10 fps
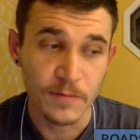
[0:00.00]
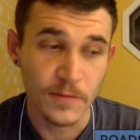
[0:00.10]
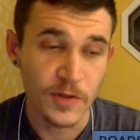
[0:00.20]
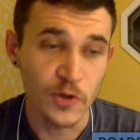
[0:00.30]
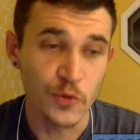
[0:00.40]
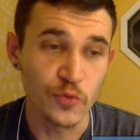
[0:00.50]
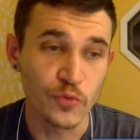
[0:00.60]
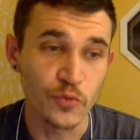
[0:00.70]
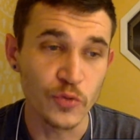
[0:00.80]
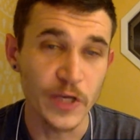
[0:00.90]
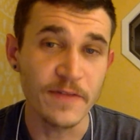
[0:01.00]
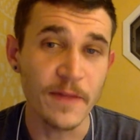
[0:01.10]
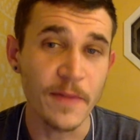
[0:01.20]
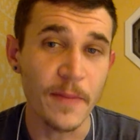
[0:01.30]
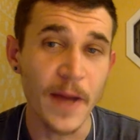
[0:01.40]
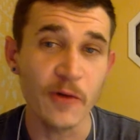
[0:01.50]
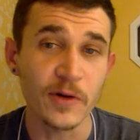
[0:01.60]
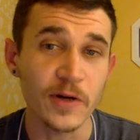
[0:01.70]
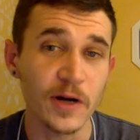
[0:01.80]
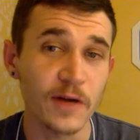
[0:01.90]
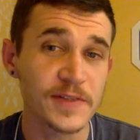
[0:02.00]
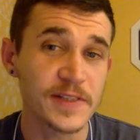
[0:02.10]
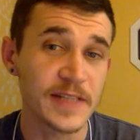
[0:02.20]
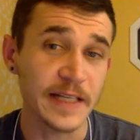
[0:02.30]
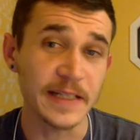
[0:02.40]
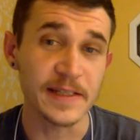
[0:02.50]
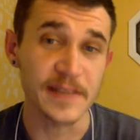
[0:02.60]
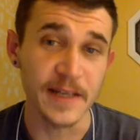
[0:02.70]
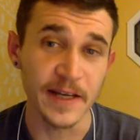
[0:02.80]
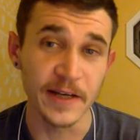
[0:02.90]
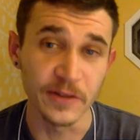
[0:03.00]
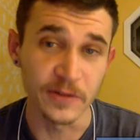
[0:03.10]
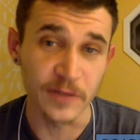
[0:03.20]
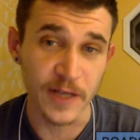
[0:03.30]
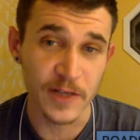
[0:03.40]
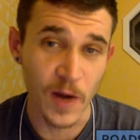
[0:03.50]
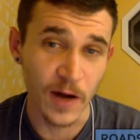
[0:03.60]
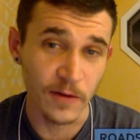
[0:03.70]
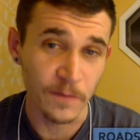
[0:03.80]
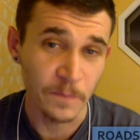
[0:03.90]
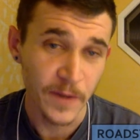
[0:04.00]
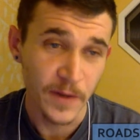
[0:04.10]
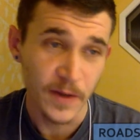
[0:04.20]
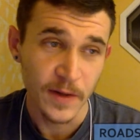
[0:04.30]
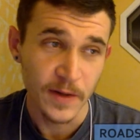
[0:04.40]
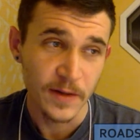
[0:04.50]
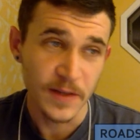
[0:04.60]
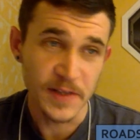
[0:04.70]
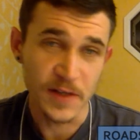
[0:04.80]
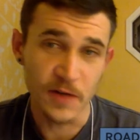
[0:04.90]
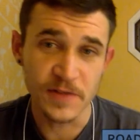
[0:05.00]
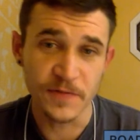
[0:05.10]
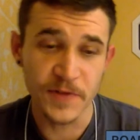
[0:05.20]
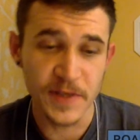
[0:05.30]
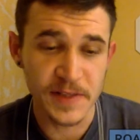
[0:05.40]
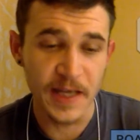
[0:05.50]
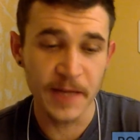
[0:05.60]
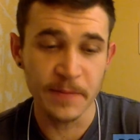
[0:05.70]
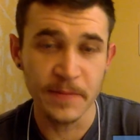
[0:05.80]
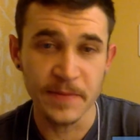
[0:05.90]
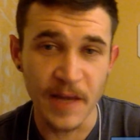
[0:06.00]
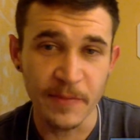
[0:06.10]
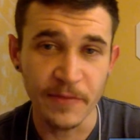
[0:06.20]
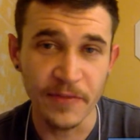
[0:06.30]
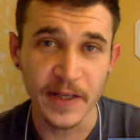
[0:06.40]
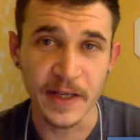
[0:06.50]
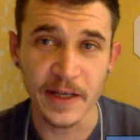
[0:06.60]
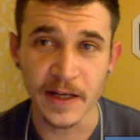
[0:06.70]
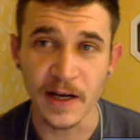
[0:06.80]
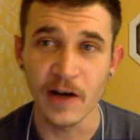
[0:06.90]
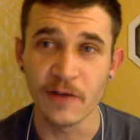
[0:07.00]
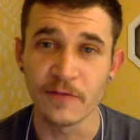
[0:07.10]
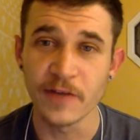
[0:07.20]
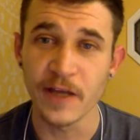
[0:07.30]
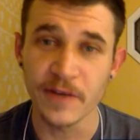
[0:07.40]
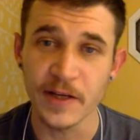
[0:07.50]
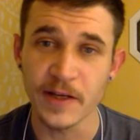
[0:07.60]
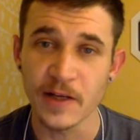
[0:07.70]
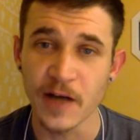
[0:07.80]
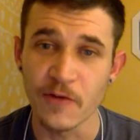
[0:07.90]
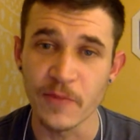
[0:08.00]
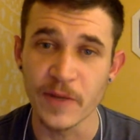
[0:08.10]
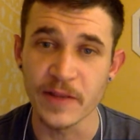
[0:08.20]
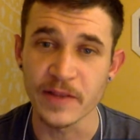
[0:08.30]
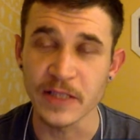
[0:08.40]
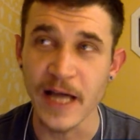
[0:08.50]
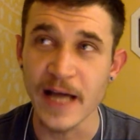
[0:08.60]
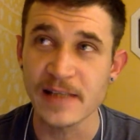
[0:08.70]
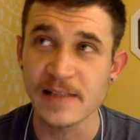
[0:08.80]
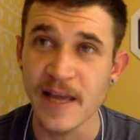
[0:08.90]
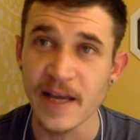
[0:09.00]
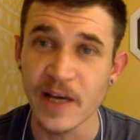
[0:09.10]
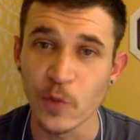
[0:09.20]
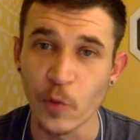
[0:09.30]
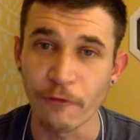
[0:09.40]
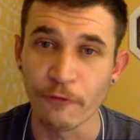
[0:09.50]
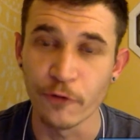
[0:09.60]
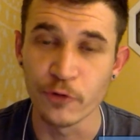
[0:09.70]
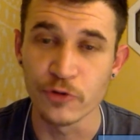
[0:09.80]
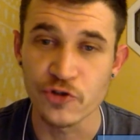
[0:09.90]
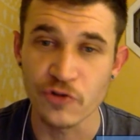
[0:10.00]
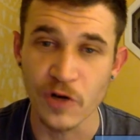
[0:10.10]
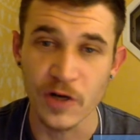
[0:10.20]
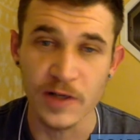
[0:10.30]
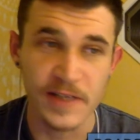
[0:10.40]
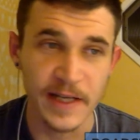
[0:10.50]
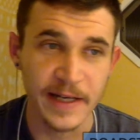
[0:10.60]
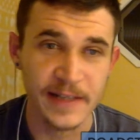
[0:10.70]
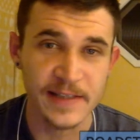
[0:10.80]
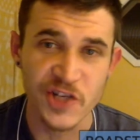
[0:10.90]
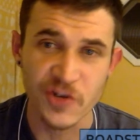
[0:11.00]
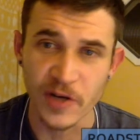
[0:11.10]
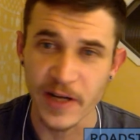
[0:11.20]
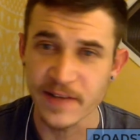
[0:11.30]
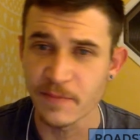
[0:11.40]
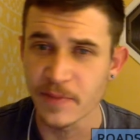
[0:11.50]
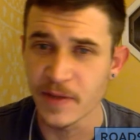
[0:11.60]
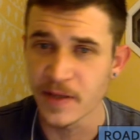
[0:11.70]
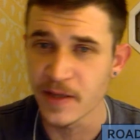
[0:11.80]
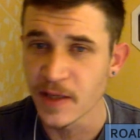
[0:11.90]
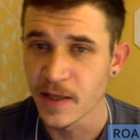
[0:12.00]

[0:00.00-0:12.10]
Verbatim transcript: you give them the power of sickness and ill as well. This goes for the same type of thinking of giving government the last say on what foods, drugs, and et cetera get to be